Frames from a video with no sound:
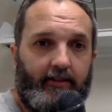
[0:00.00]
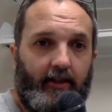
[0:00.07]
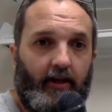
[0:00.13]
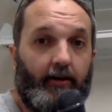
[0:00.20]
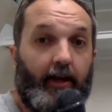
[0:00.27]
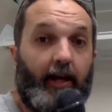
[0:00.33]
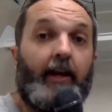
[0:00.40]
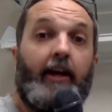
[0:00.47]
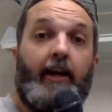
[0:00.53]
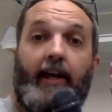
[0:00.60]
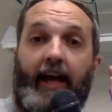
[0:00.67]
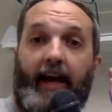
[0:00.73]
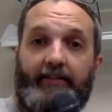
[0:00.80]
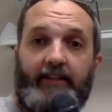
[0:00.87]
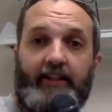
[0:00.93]
Okay,
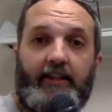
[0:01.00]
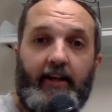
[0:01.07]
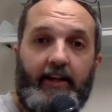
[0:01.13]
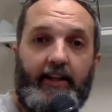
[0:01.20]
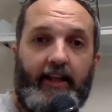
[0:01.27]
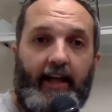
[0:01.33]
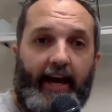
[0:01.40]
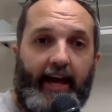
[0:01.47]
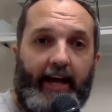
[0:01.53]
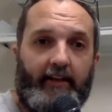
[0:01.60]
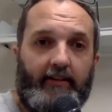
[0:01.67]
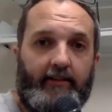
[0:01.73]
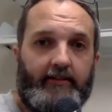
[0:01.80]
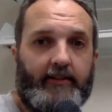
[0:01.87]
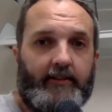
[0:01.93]
having done that,
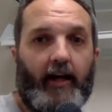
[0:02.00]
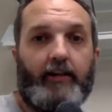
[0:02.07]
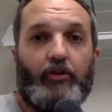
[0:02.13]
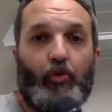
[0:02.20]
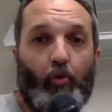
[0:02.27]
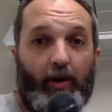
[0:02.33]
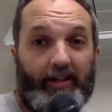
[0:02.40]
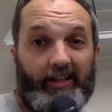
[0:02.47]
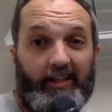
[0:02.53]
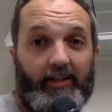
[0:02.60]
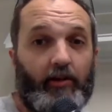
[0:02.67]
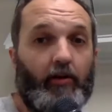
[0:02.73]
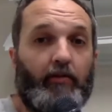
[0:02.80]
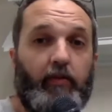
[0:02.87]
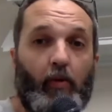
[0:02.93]
gotten 20
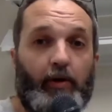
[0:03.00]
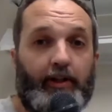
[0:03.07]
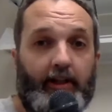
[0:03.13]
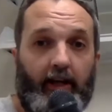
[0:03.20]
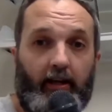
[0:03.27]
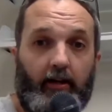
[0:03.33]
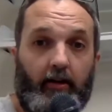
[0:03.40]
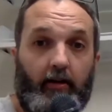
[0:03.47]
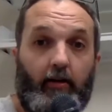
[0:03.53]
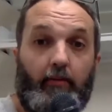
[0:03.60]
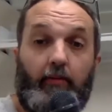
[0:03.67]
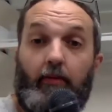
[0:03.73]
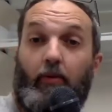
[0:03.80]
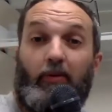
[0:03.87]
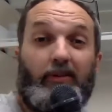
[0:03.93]
or 40 data
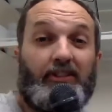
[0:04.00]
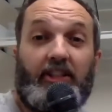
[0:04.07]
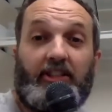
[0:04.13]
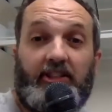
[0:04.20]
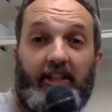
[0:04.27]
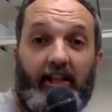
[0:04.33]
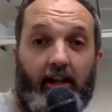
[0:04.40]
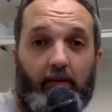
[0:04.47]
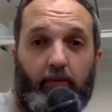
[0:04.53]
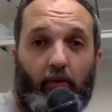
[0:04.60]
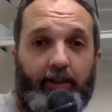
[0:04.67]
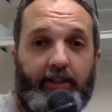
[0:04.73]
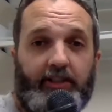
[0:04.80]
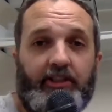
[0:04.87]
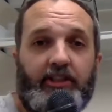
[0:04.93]
or 60 data
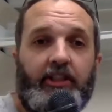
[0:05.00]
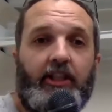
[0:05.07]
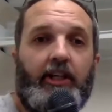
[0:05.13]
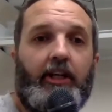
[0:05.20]
points